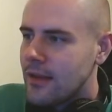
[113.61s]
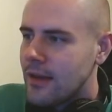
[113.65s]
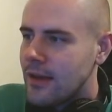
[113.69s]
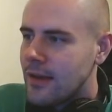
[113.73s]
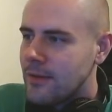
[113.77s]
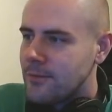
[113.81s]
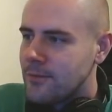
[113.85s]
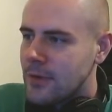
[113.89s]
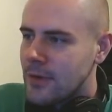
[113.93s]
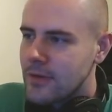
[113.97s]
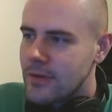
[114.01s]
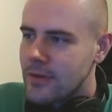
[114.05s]

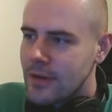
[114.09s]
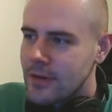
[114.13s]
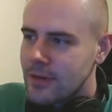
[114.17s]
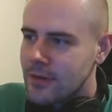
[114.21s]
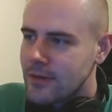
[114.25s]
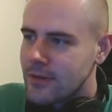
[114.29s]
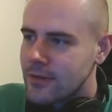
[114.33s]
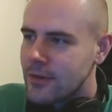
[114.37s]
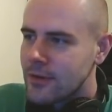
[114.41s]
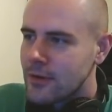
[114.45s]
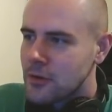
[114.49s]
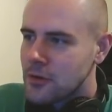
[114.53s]
it feels like
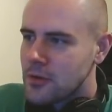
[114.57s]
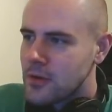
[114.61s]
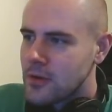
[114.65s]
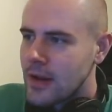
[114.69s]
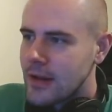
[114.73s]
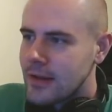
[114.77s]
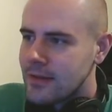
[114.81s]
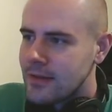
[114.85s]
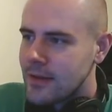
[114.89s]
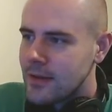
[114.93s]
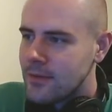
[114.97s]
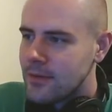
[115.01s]
there's no
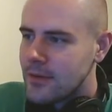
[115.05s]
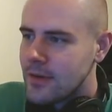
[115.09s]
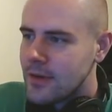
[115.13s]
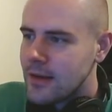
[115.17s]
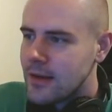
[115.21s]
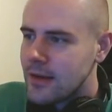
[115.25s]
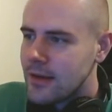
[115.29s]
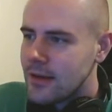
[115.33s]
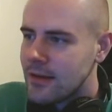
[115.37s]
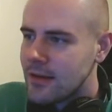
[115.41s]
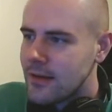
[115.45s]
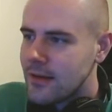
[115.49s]

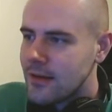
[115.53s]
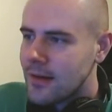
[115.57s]
creativity.